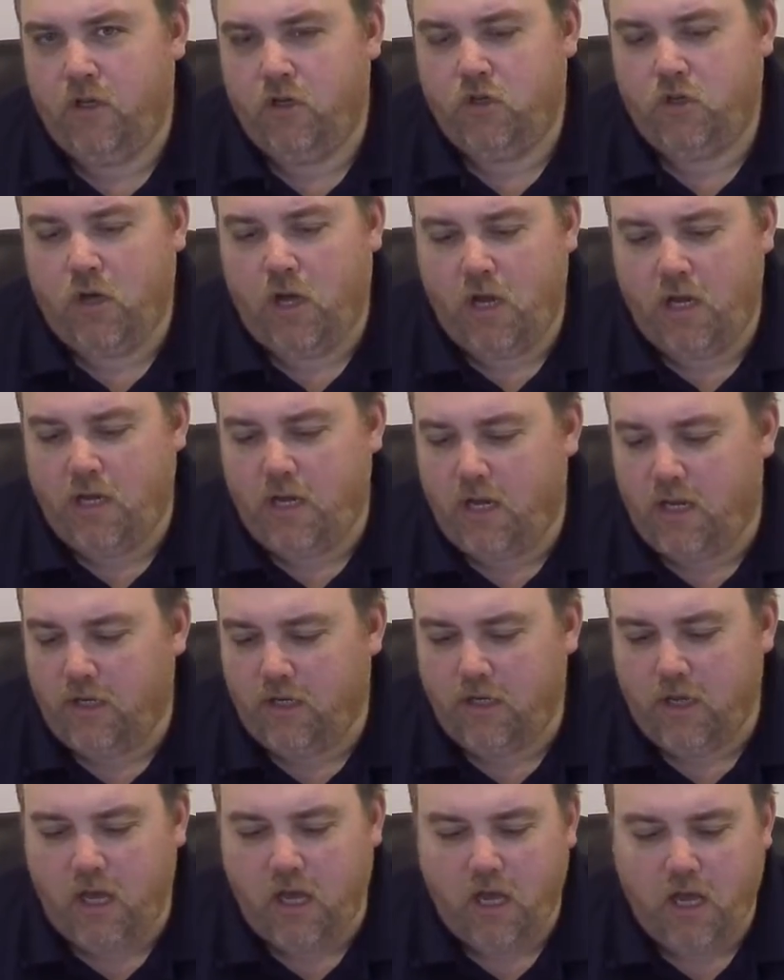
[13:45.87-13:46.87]
Try it at a
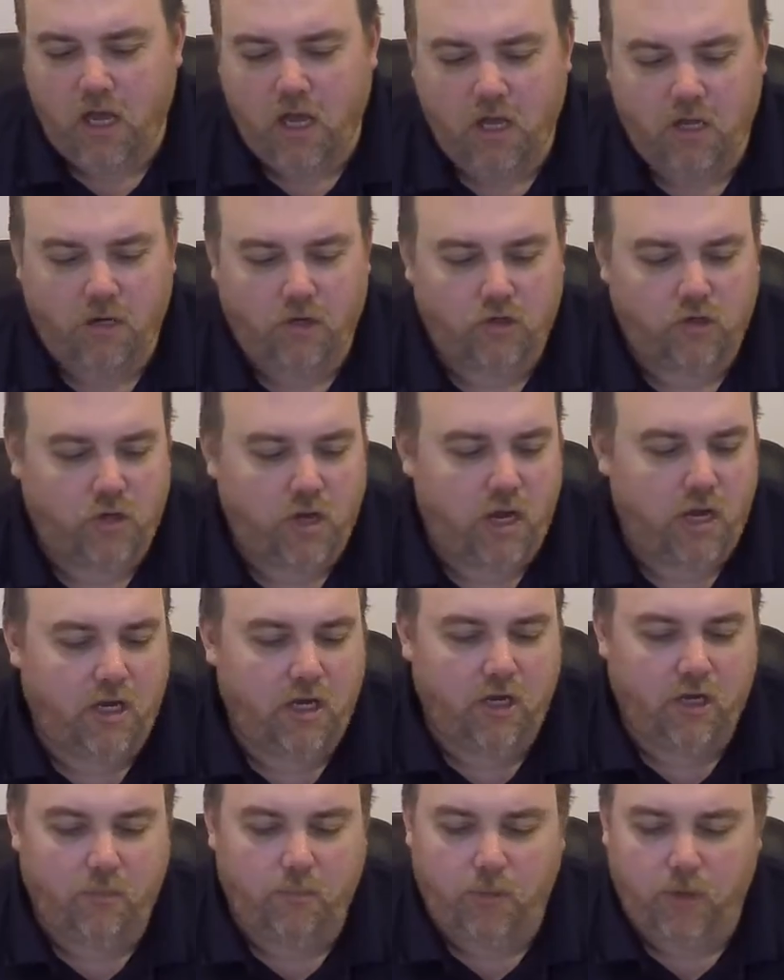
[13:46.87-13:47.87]
con or try it
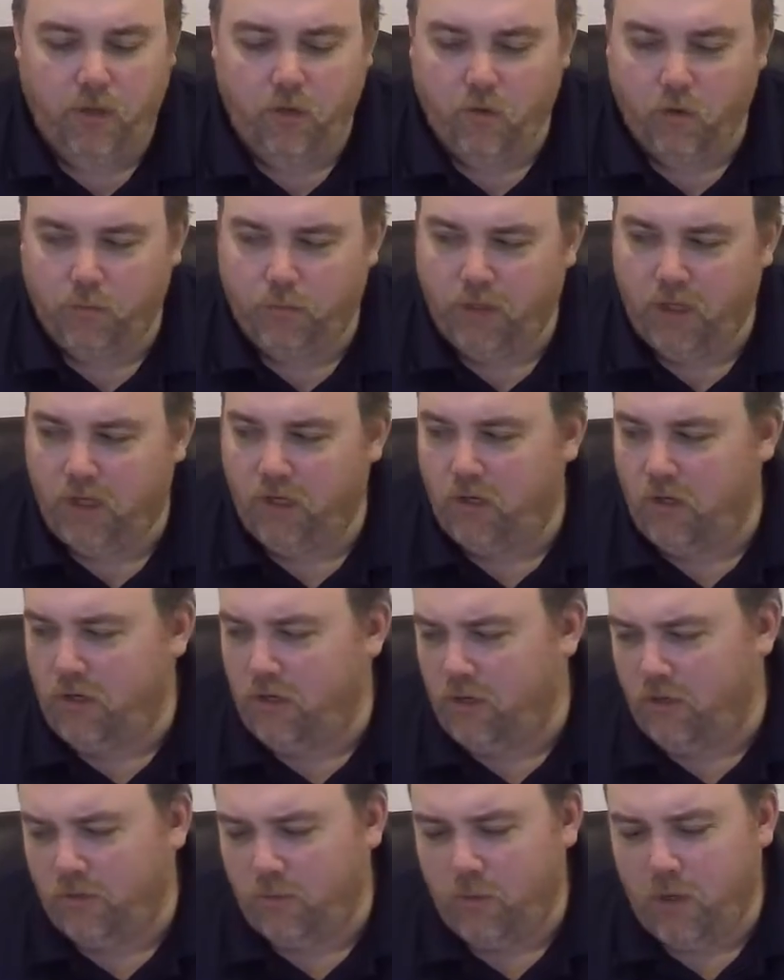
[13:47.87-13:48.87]
in a big group thing. You
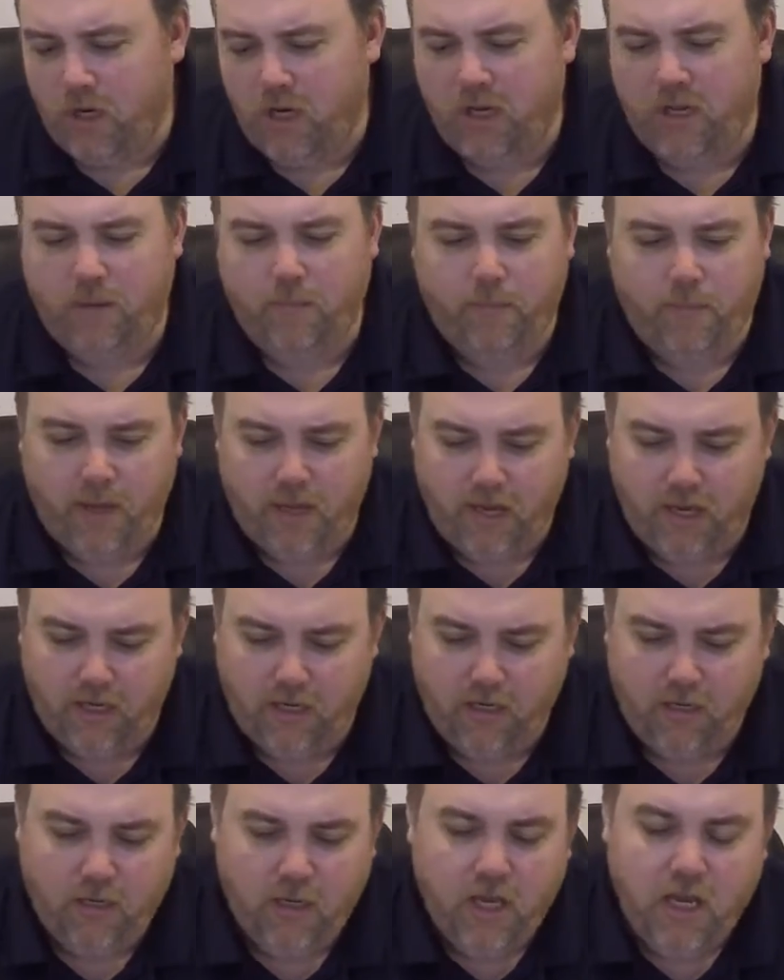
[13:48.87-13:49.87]
don't have to run out and buy
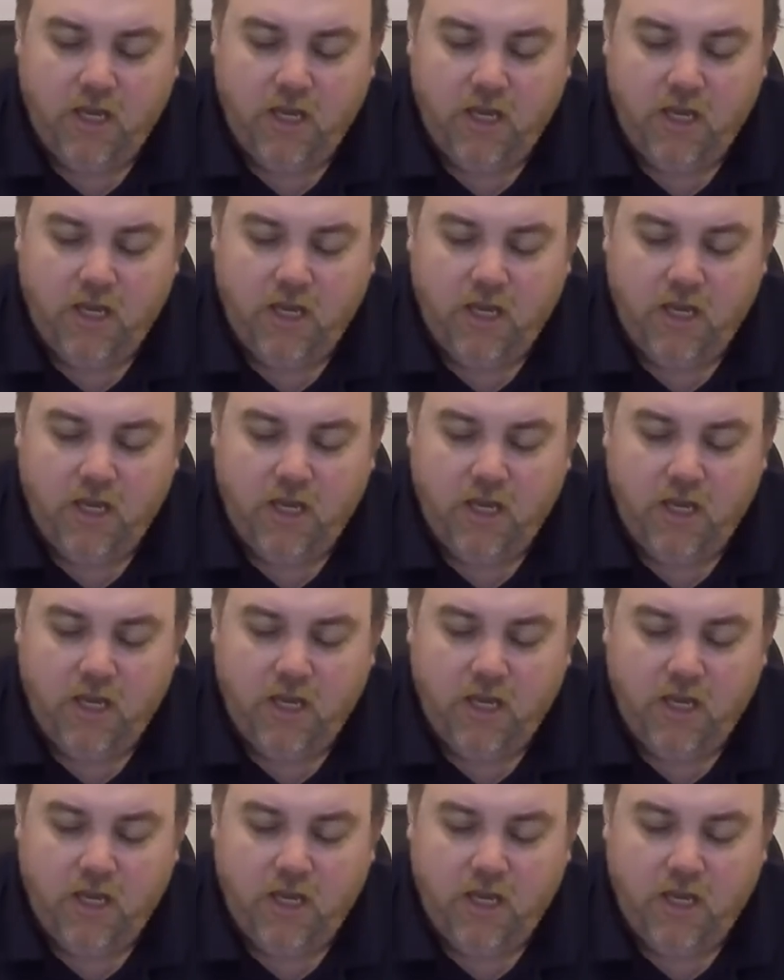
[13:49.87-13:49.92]
it.